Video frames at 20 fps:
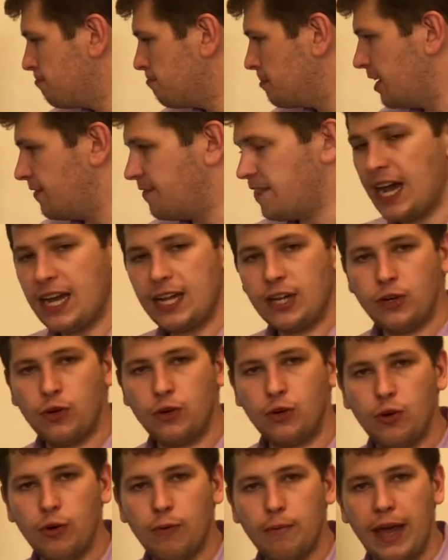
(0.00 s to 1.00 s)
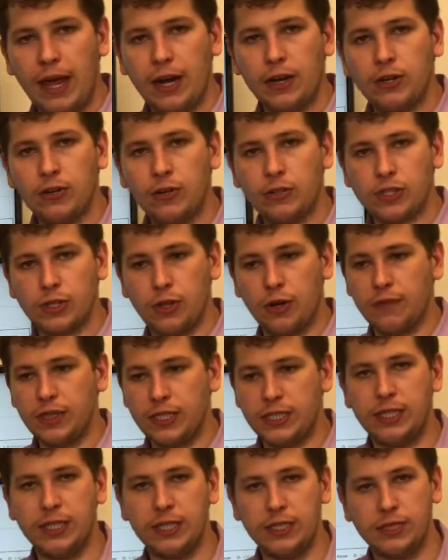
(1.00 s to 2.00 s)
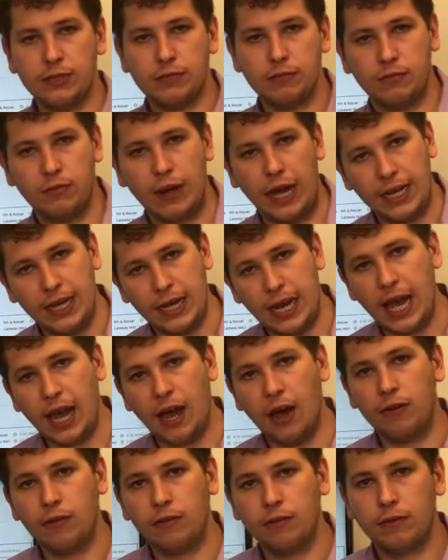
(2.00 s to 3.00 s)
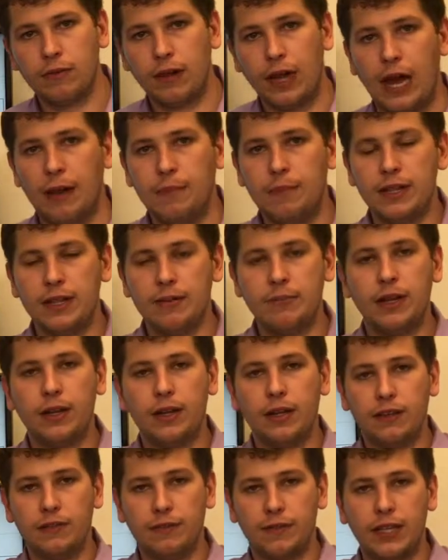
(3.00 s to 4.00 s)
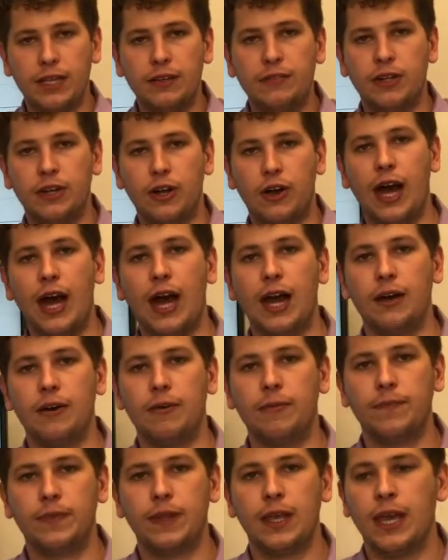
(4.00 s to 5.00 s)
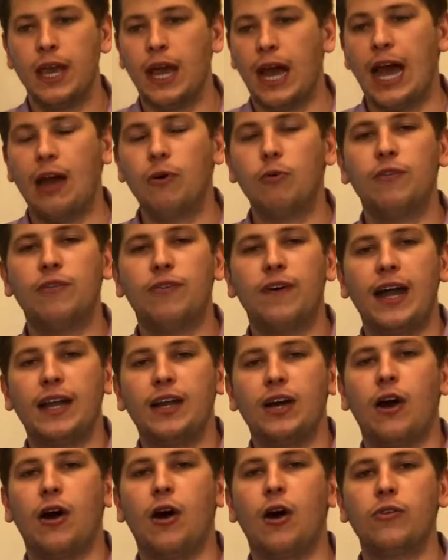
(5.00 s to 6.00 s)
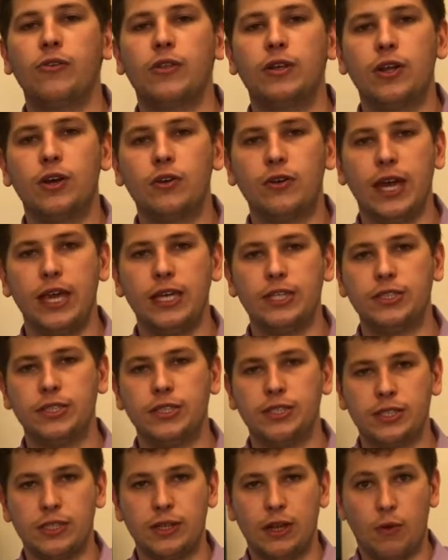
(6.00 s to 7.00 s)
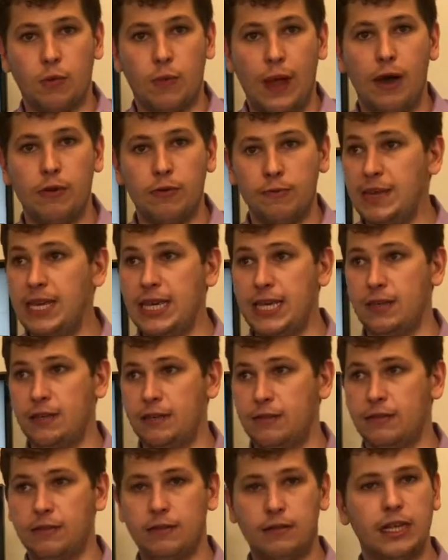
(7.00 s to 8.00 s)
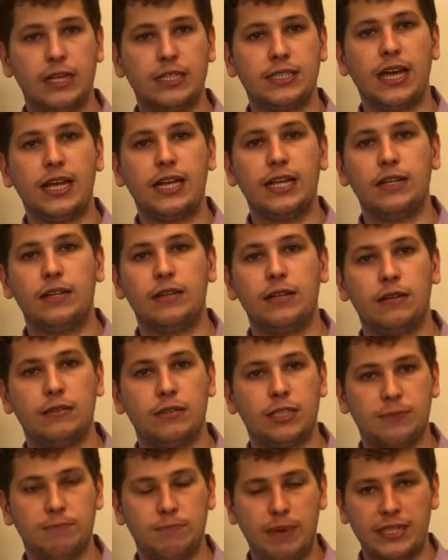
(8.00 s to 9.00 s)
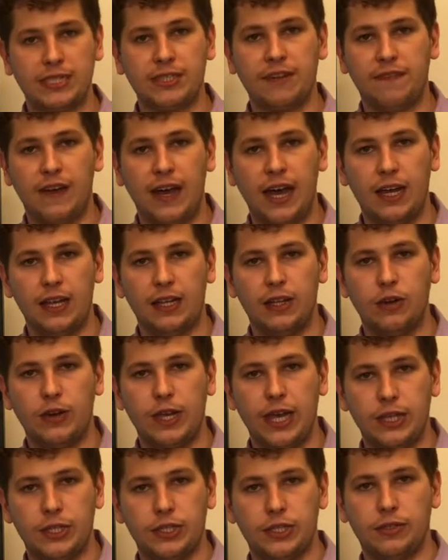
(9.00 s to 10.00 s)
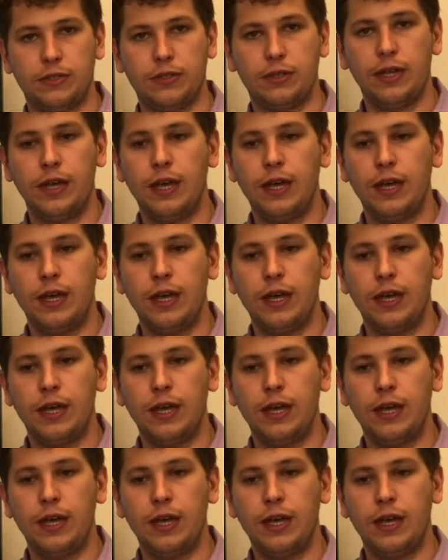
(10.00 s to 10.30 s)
If I Google medical services right now, I'm in the middle of Cleveland, Ohio. I will find all the locations around me because I didn't specify a location.